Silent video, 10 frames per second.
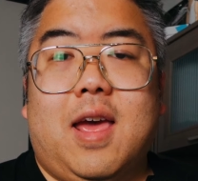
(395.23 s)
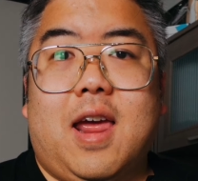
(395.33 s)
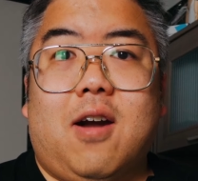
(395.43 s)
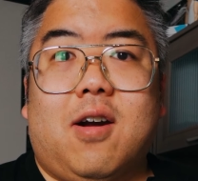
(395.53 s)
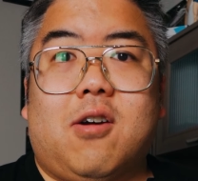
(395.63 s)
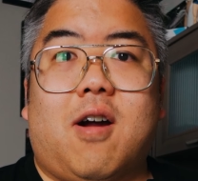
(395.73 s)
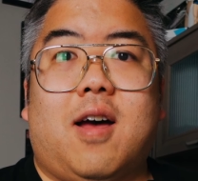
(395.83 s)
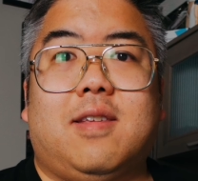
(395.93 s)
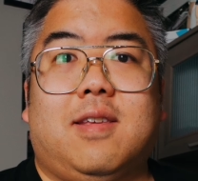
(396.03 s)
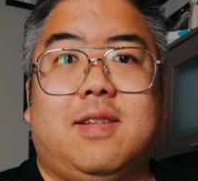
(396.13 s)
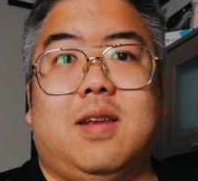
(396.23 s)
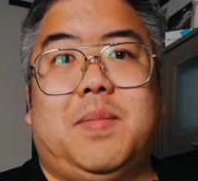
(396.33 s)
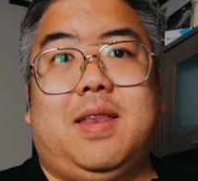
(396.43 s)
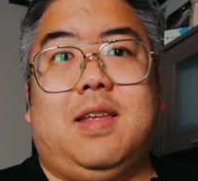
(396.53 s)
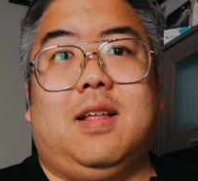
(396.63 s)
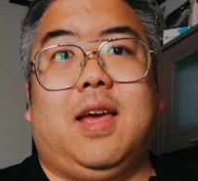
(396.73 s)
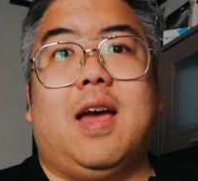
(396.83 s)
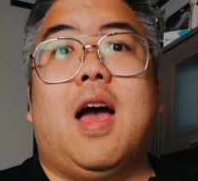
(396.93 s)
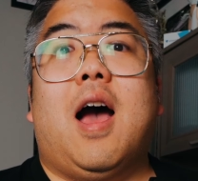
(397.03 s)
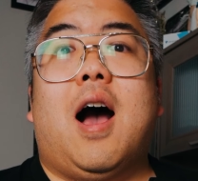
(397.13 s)
Heracross is going to be dealing
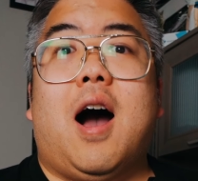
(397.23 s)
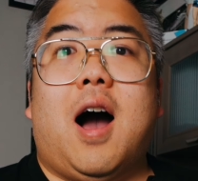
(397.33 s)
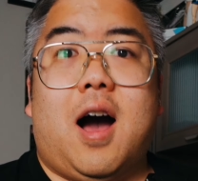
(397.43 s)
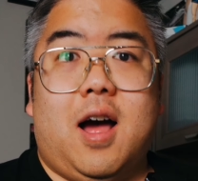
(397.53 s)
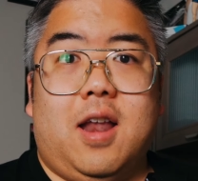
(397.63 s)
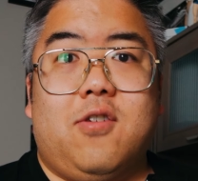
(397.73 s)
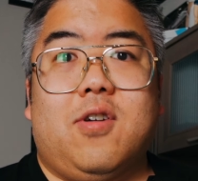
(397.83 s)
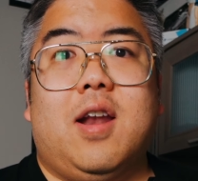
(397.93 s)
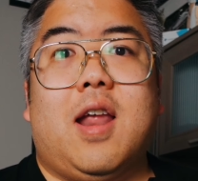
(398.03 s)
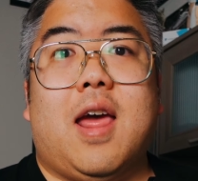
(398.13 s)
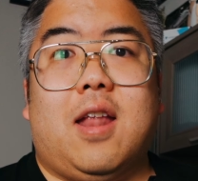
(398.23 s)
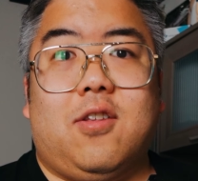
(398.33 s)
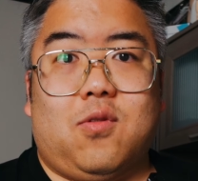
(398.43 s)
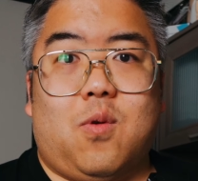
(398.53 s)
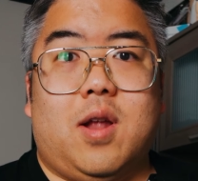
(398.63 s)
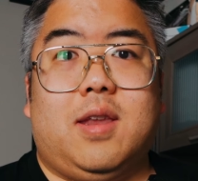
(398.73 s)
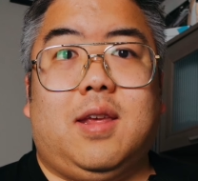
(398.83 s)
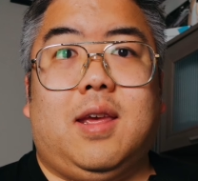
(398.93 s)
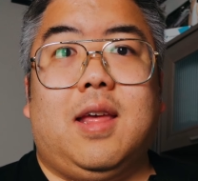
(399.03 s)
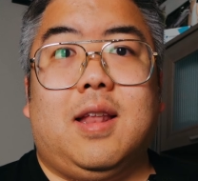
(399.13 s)

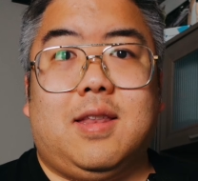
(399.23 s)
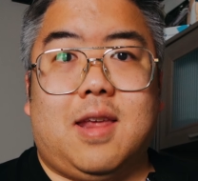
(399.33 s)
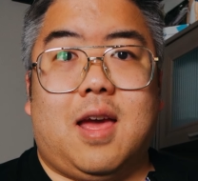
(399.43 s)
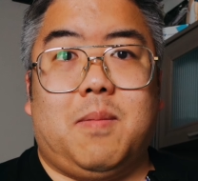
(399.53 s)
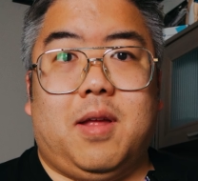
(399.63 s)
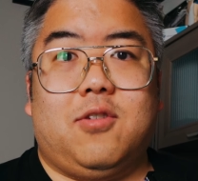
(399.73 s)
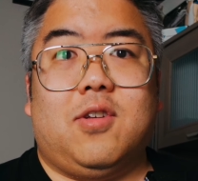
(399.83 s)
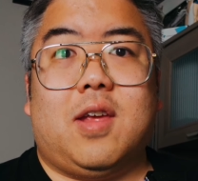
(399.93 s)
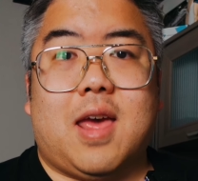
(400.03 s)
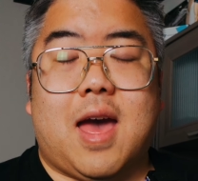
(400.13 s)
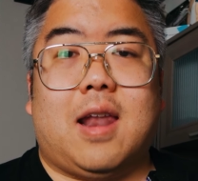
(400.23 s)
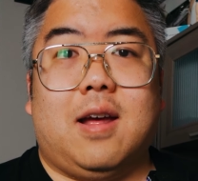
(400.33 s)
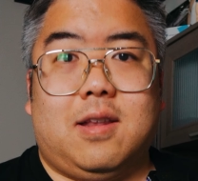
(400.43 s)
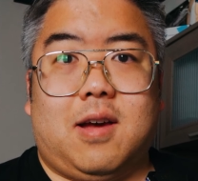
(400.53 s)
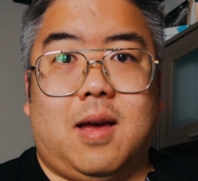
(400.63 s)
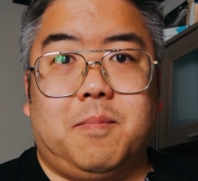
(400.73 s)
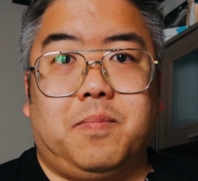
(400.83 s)
120 damage at a time.